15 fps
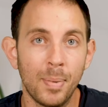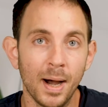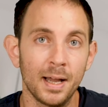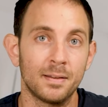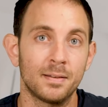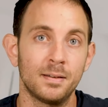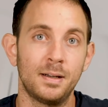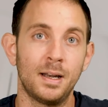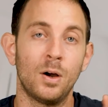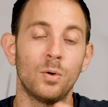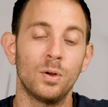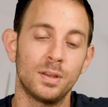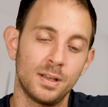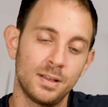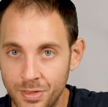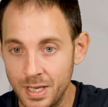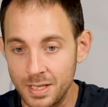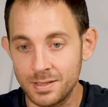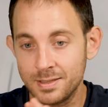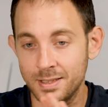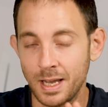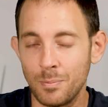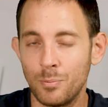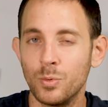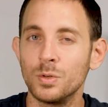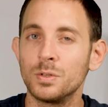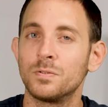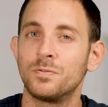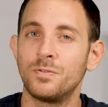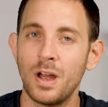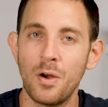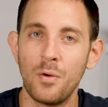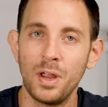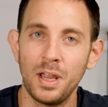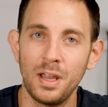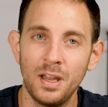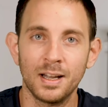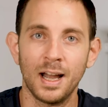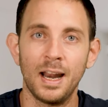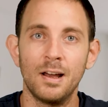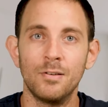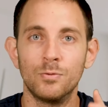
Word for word: but now this tip was very kind